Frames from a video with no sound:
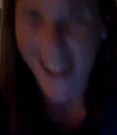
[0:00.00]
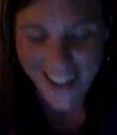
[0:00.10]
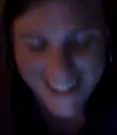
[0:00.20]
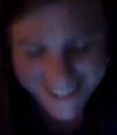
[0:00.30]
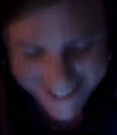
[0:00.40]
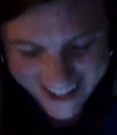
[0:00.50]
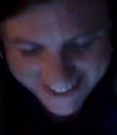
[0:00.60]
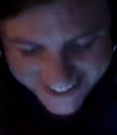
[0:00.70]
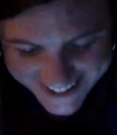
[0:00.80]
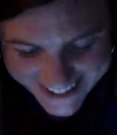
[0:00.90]
I
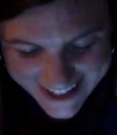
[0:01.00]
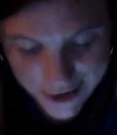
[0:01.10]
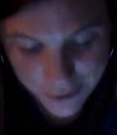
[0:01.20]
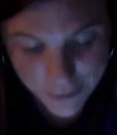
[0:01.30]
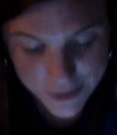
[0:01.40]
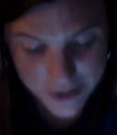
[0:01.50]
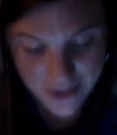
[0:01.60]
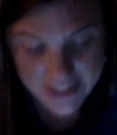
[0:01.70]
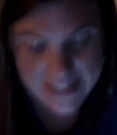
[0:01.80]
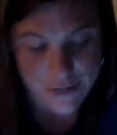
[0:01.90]
traveled through the
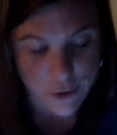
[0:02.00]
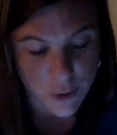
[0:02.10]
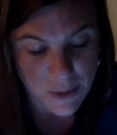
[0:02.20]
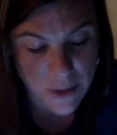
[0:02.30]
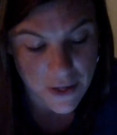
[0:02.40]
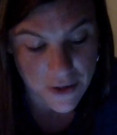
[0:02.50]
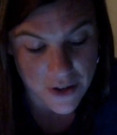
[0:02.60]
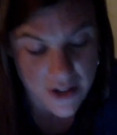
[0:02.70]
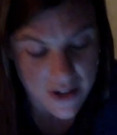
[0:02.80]
dark and stormy weather